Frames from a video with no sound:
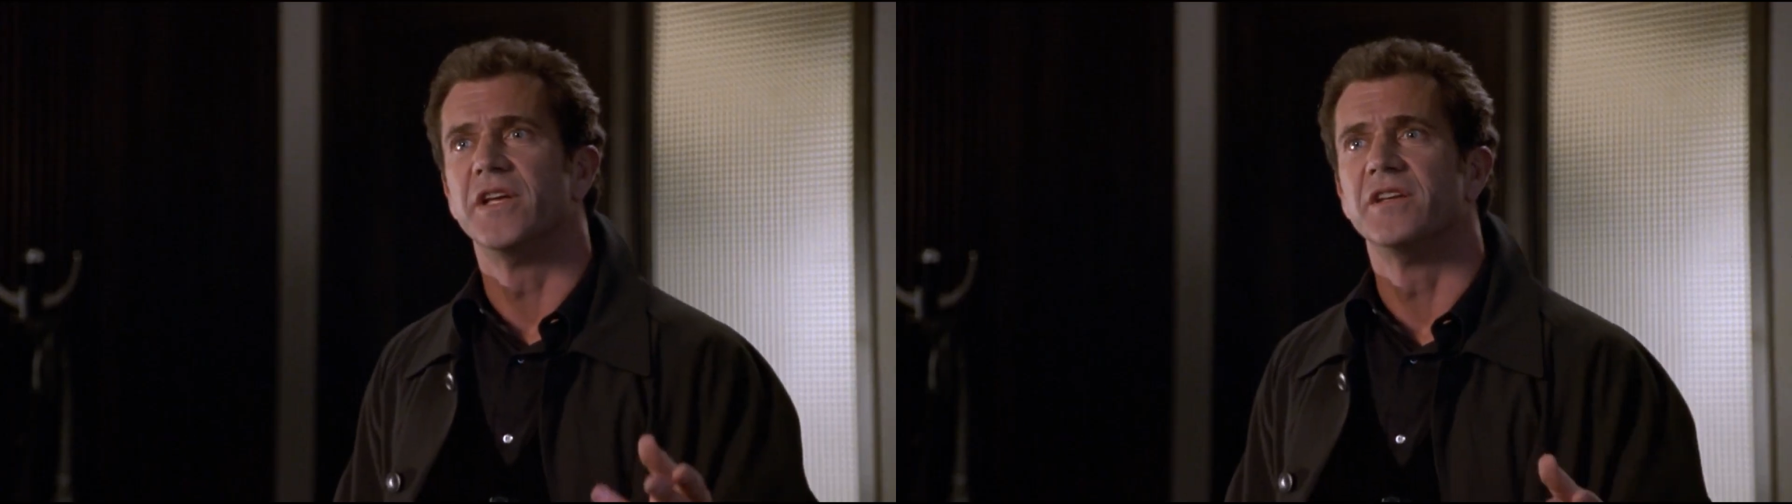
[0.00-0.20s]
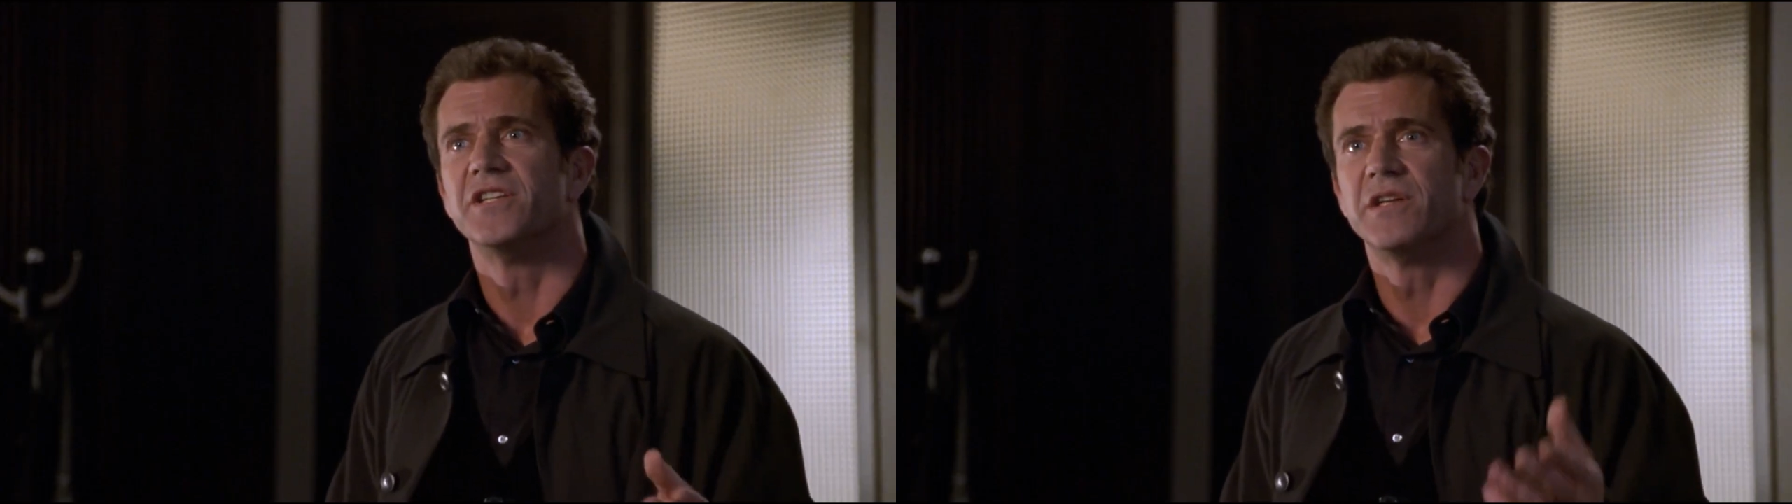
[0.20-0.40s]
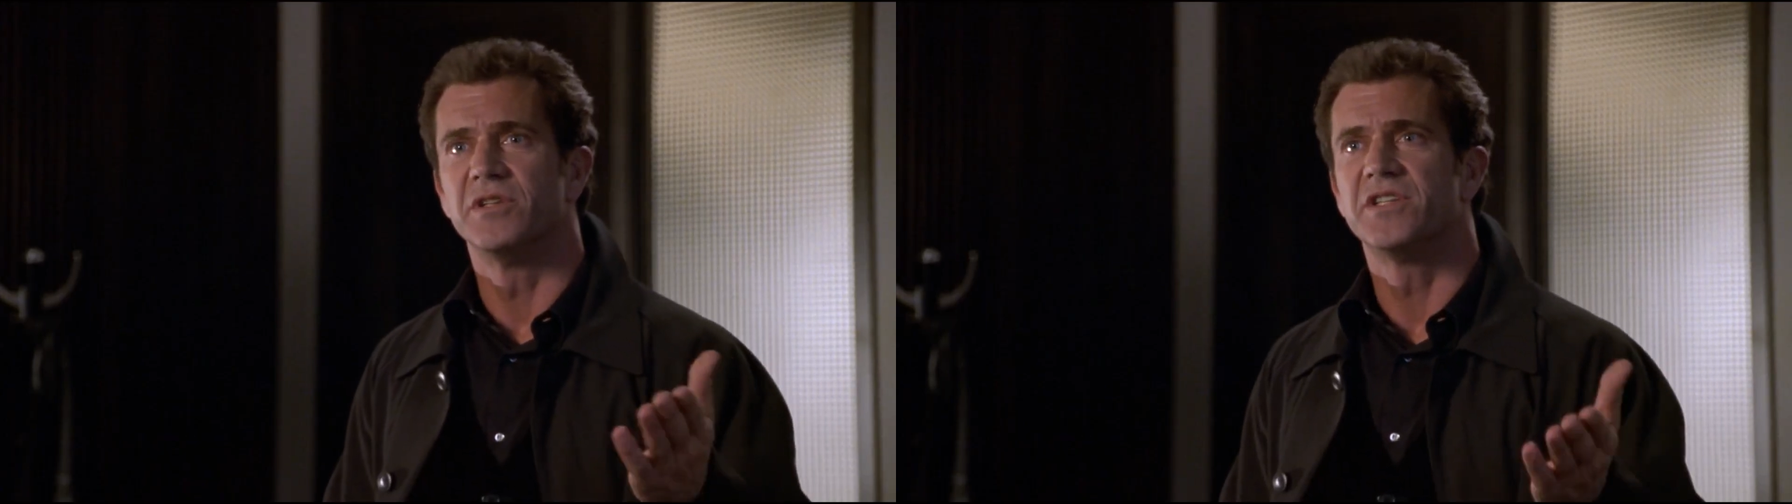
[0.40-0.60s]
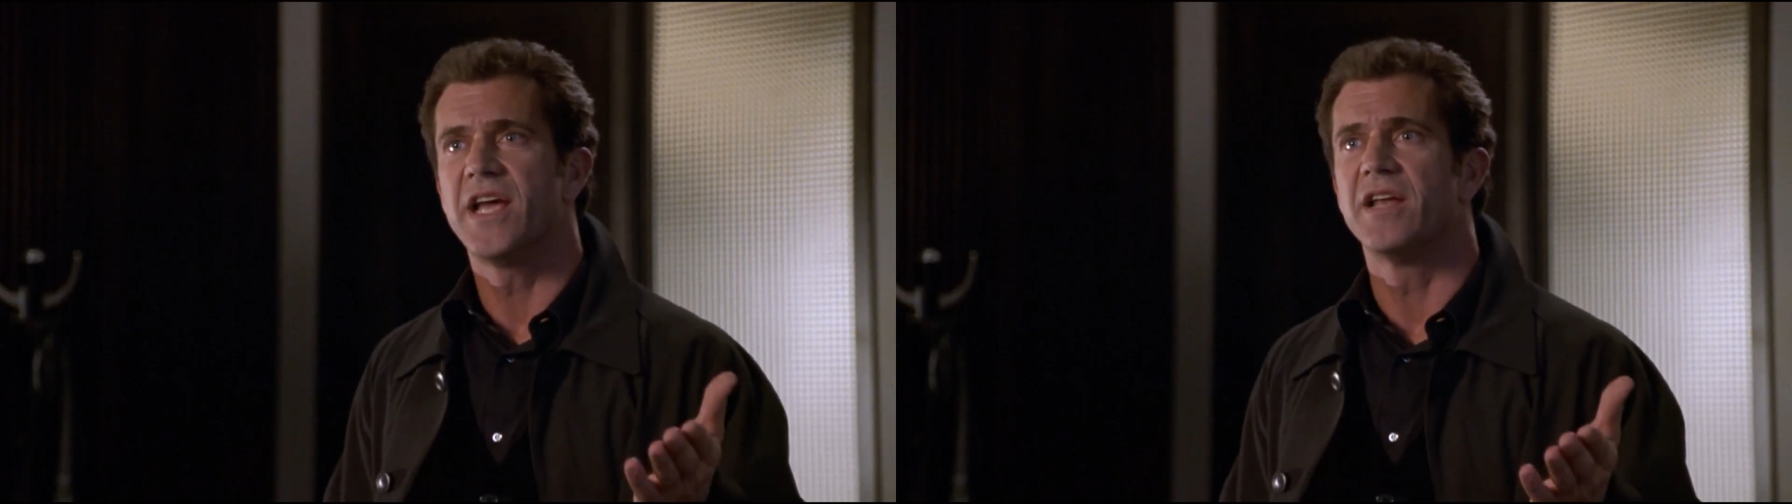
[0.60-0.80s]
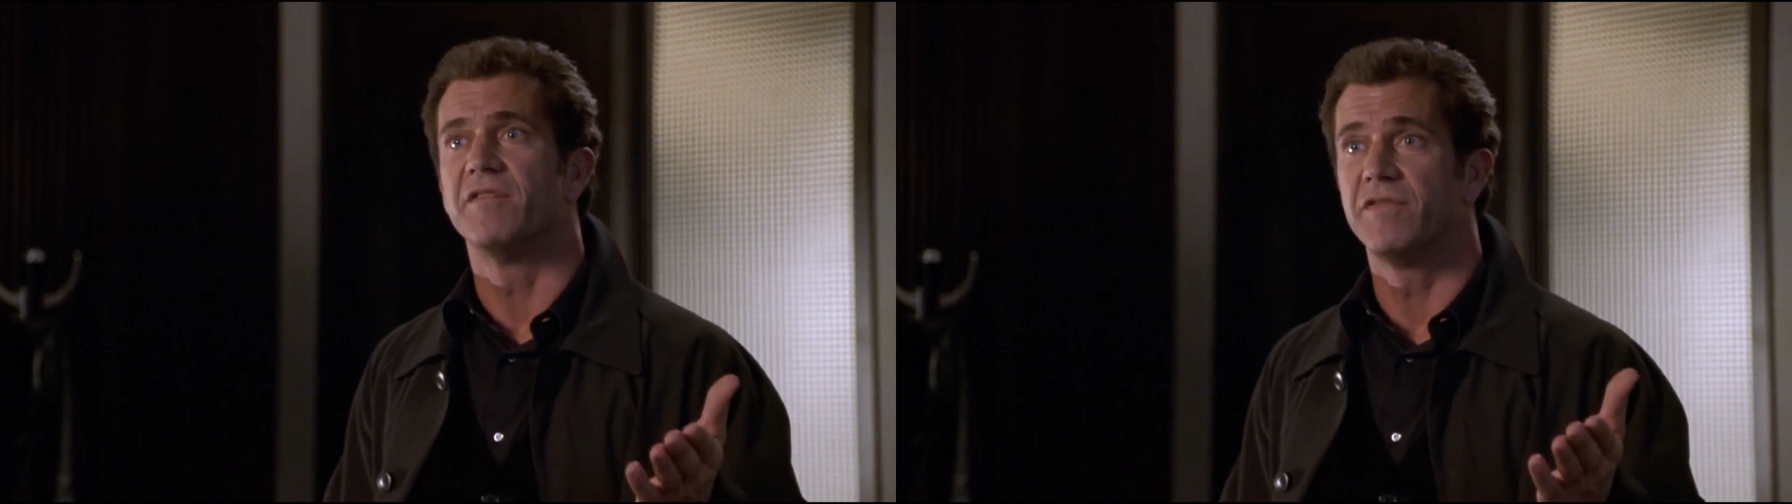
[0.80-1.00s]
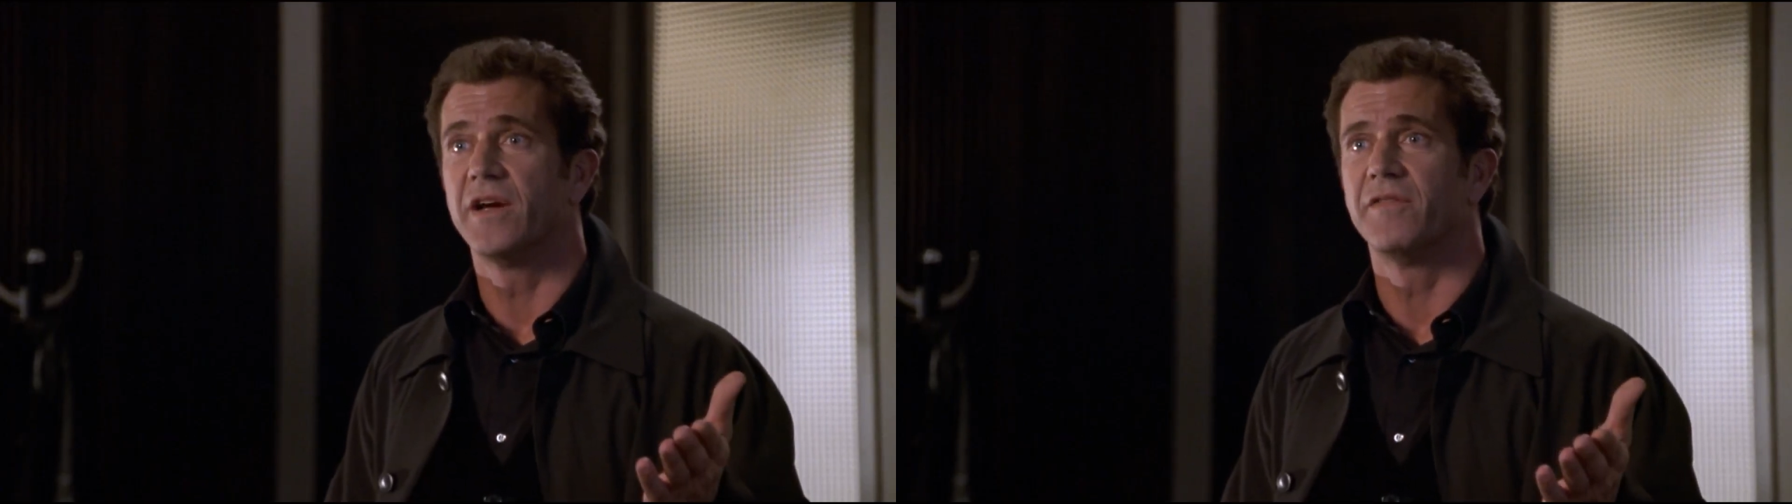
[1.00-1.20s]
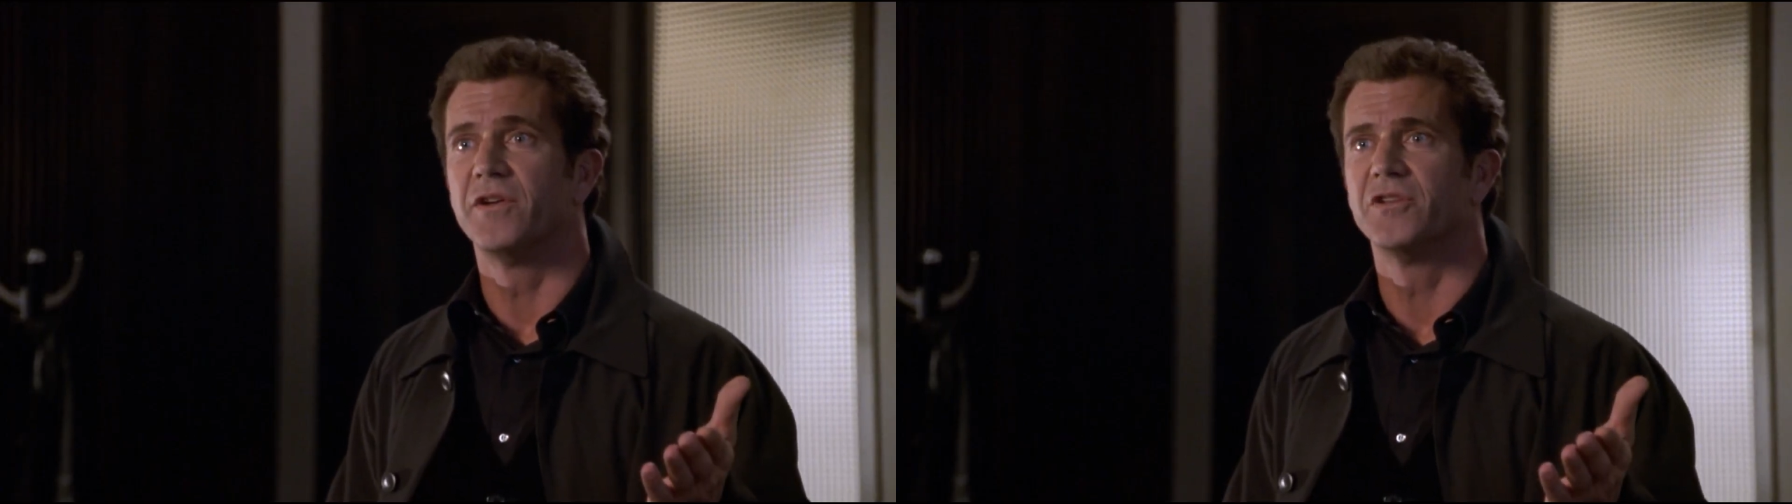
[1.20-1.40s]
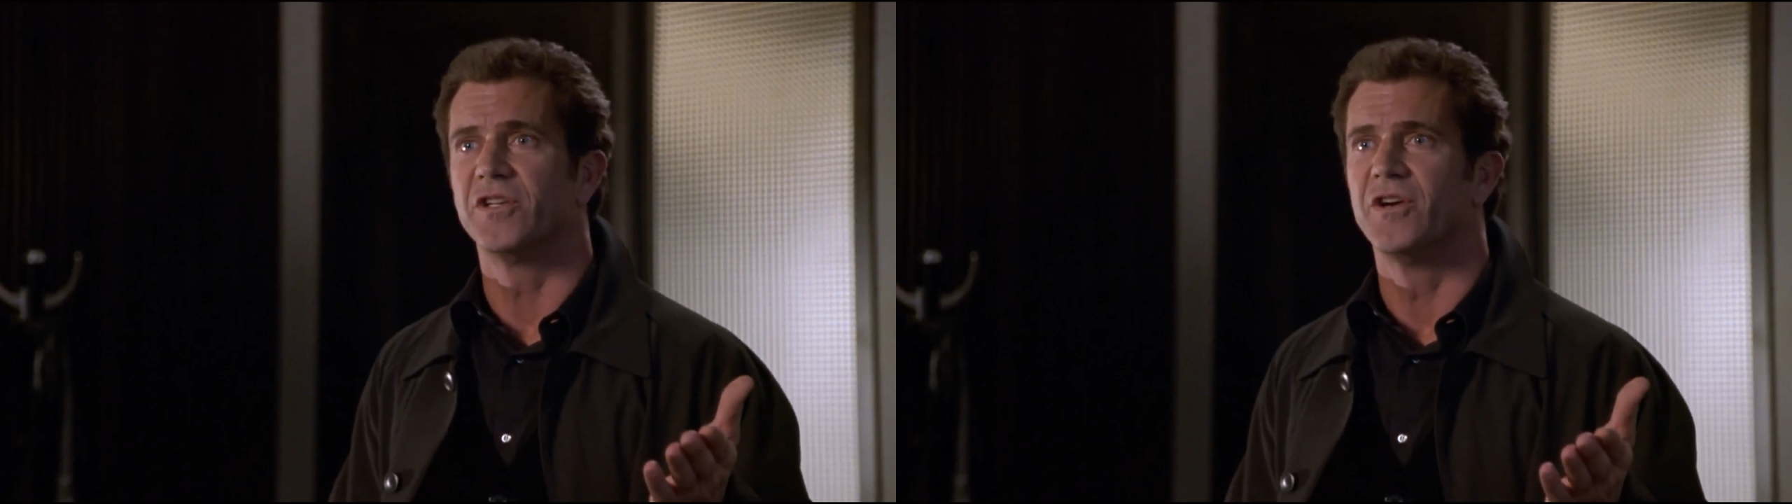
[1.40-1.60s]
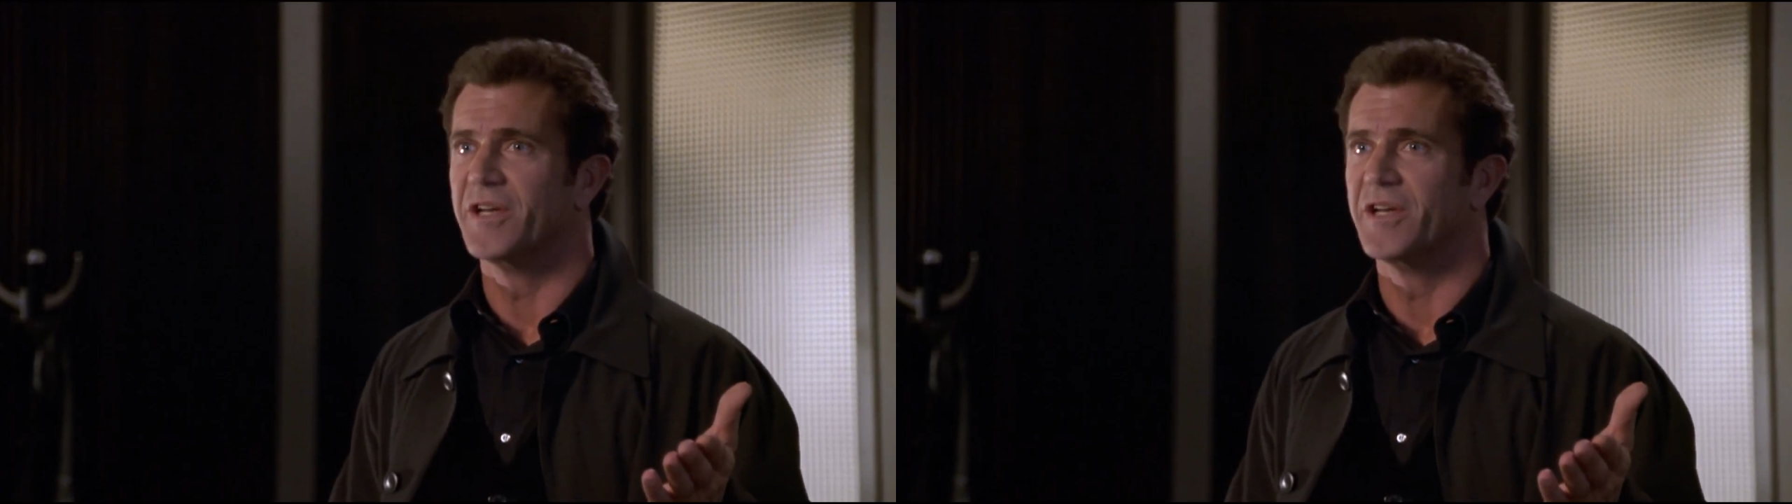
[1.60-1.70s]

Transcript: Cameron to leave,